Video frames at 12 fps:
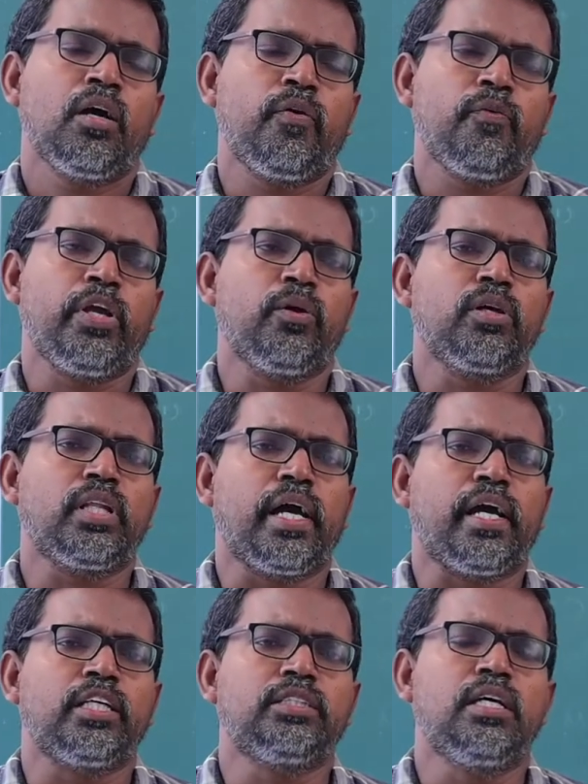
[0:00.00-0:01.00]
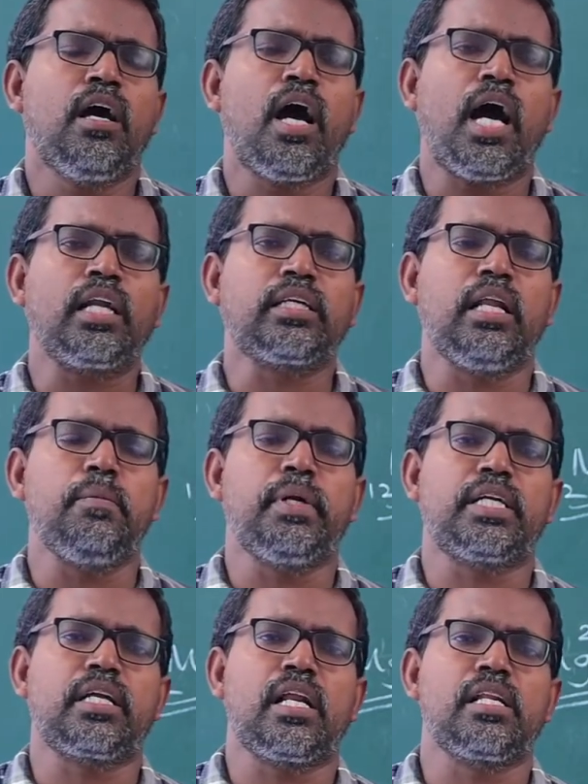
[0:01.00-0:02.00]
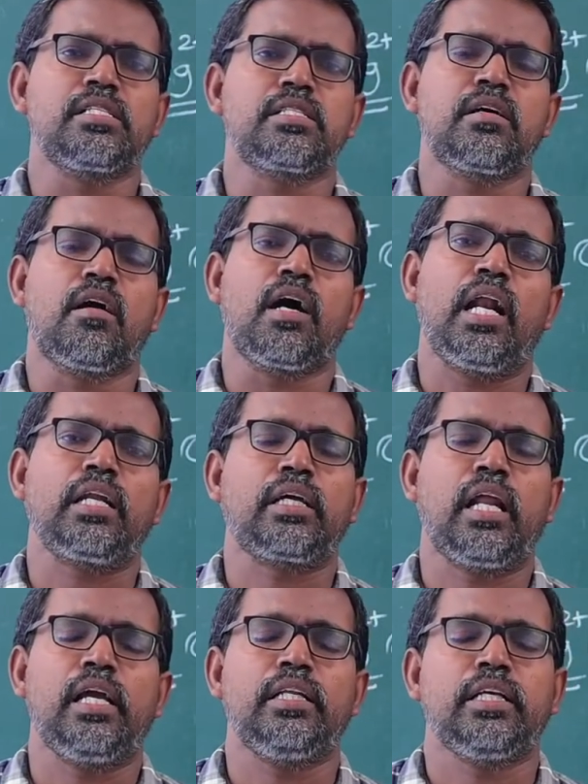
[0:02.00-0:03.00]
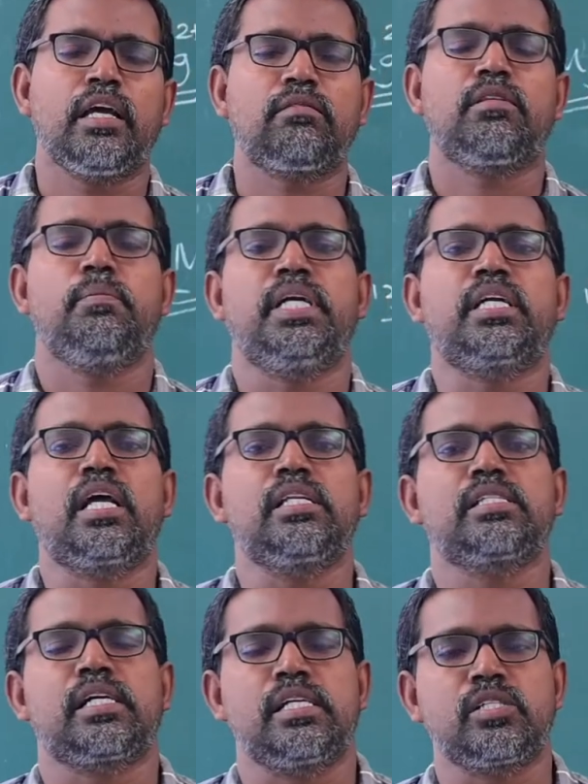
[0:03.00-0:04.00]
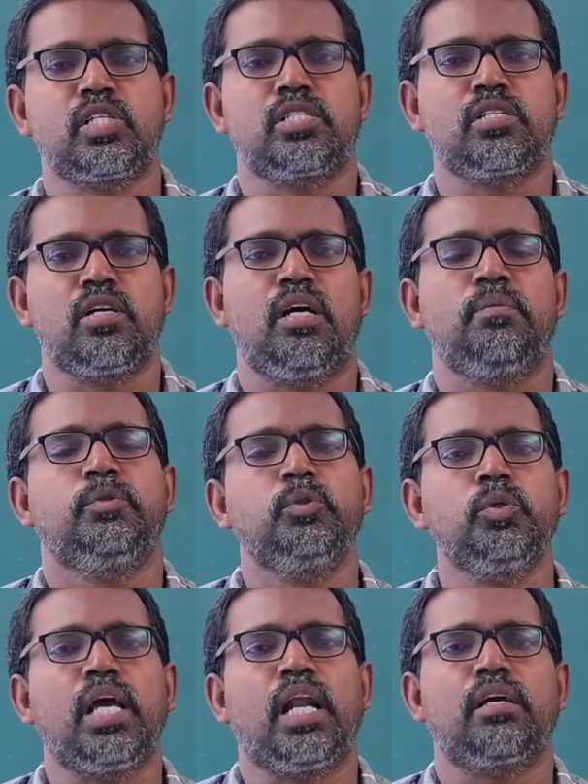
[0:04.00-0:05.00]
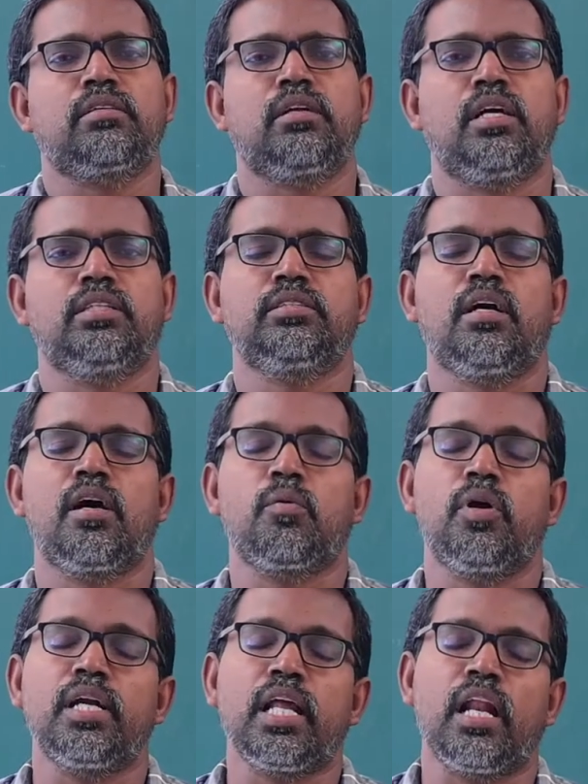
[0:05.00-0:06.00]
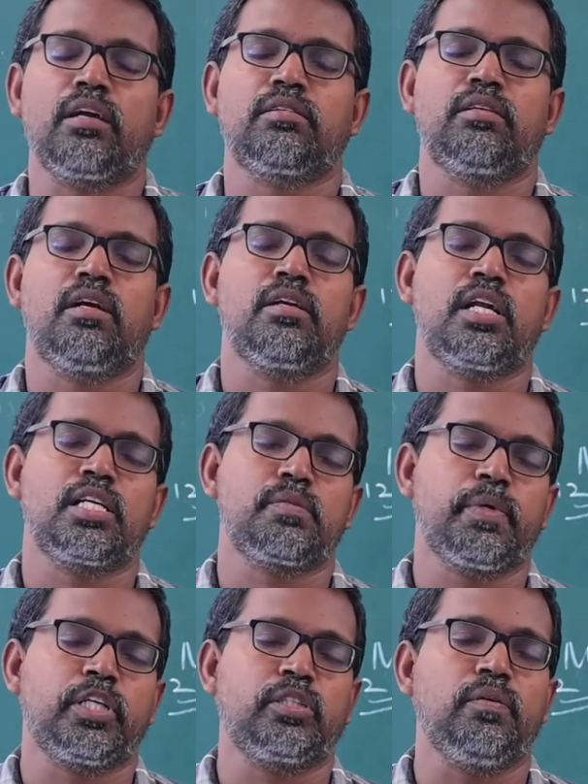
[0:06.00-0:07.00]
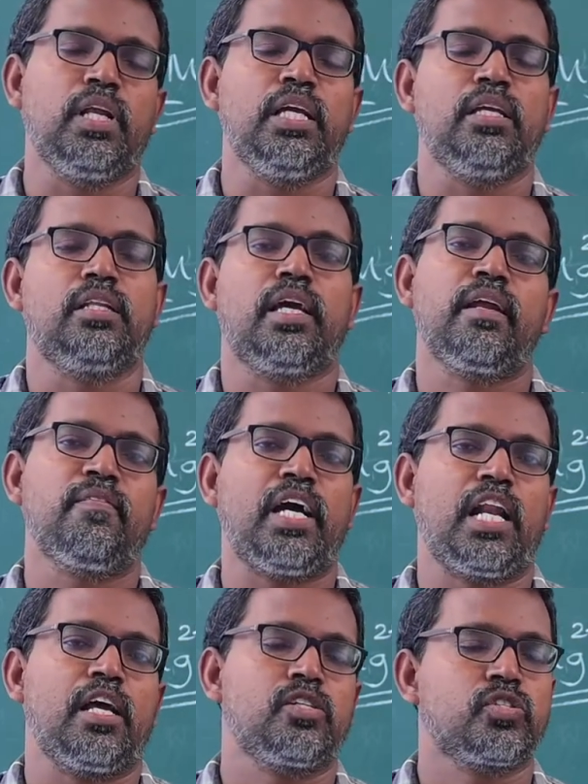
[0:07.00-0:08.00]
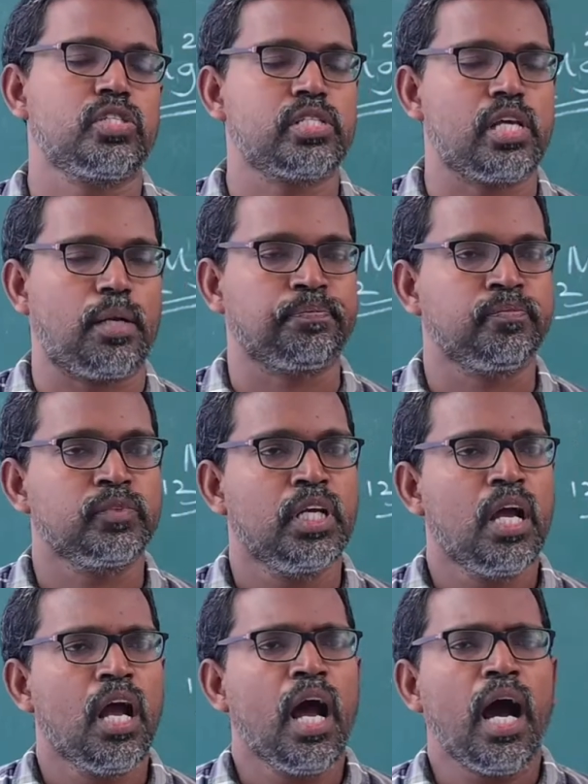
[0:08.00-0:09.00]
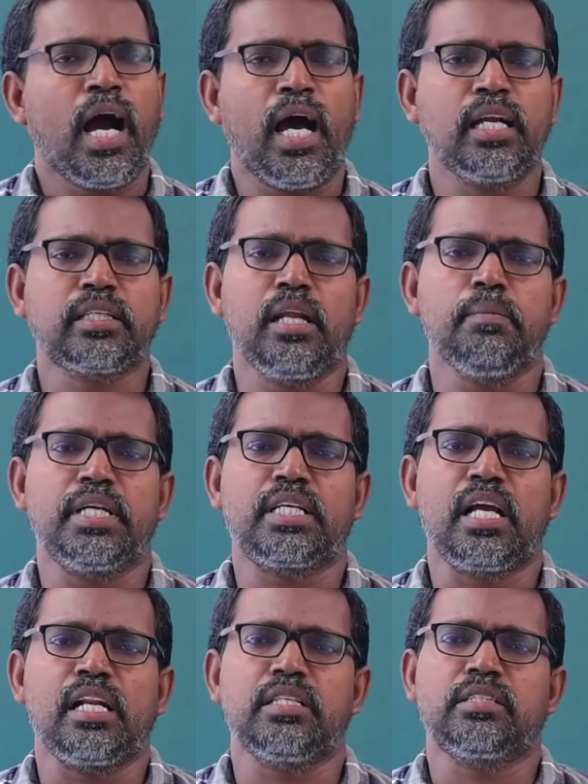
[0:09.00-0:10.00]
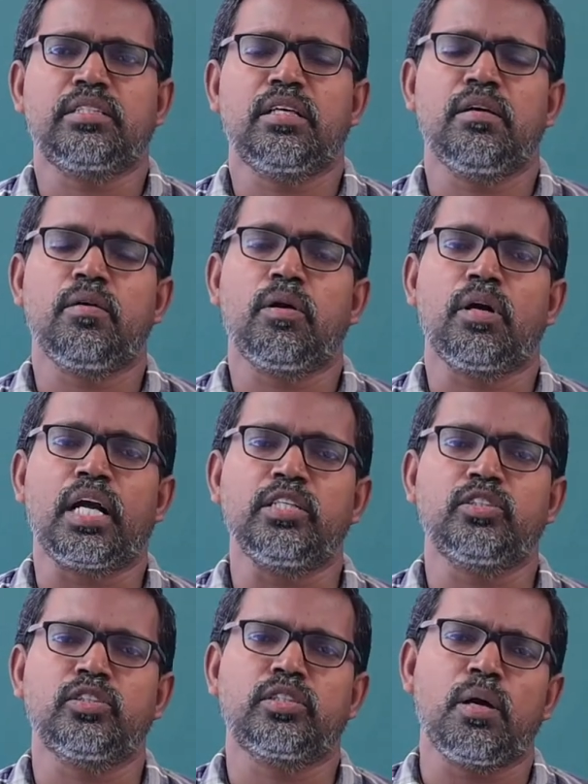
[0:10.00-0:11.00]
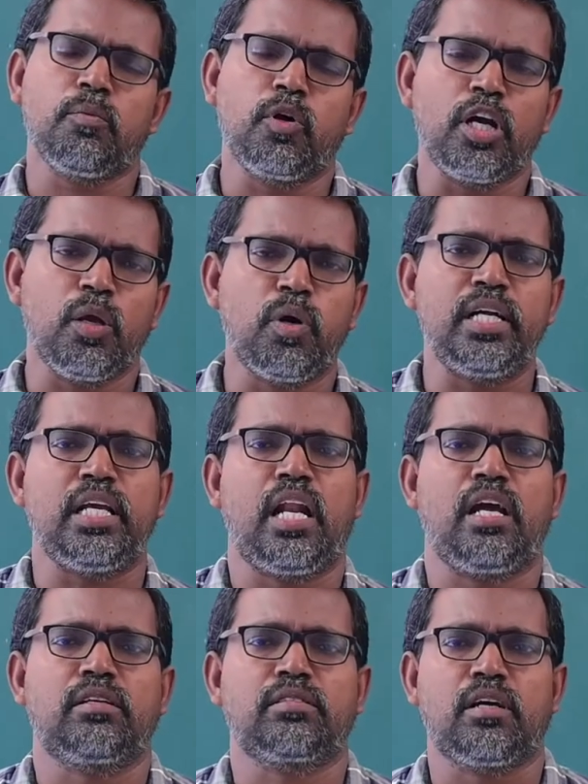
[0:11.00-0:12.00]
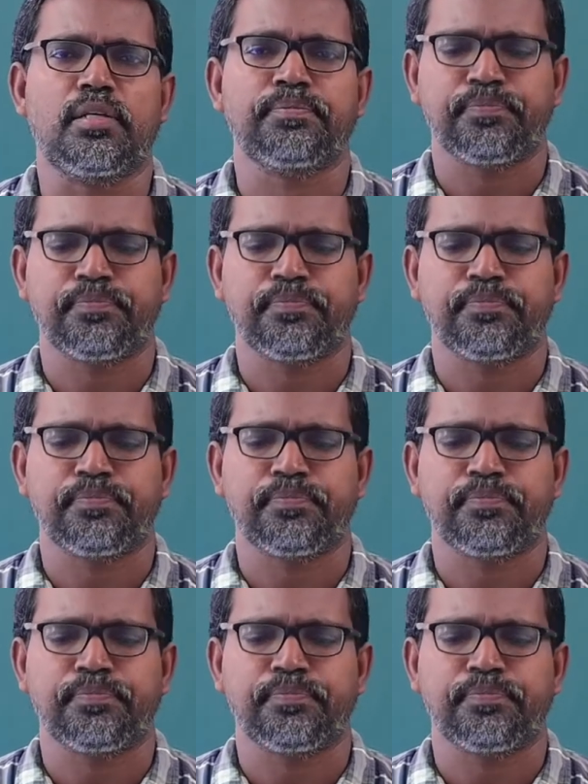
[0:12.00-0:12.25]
We know that alkali metals or alkaline earth metals consist of 2 electrons or 1 electron respectively in their valence shell. Alkali metals consist of only 1 electron.